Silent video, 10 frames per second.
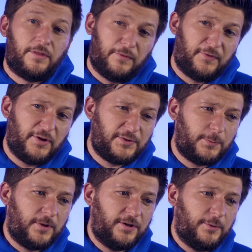The first
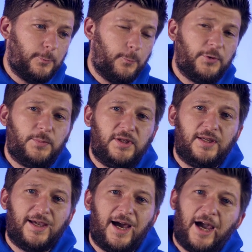one would
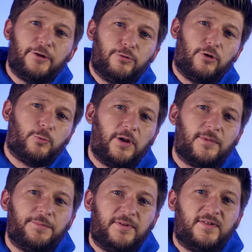be, I do not want
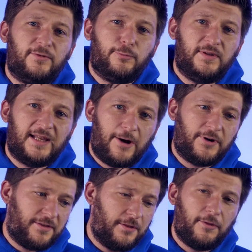my PC to be
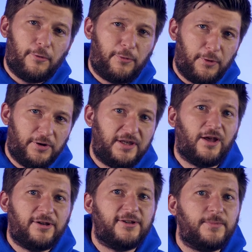louder than
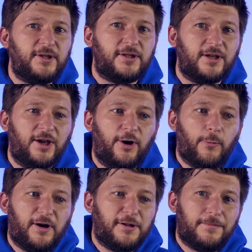39 dB.
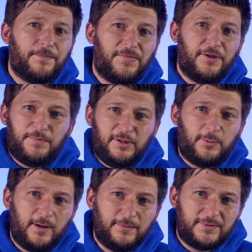Well, the
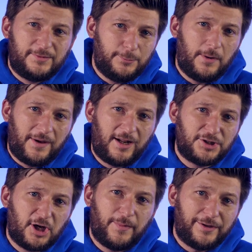P12s do a better
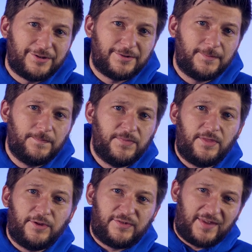job at it.
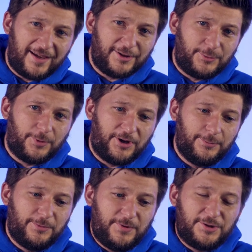The second one
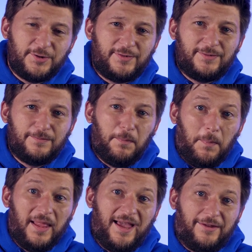would be just
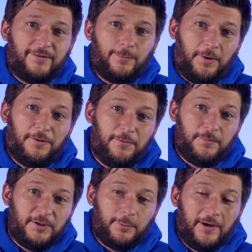blast, where the
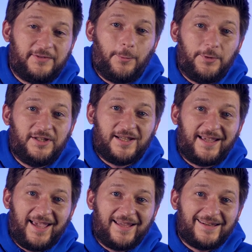P12s are winning
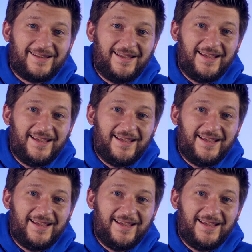again.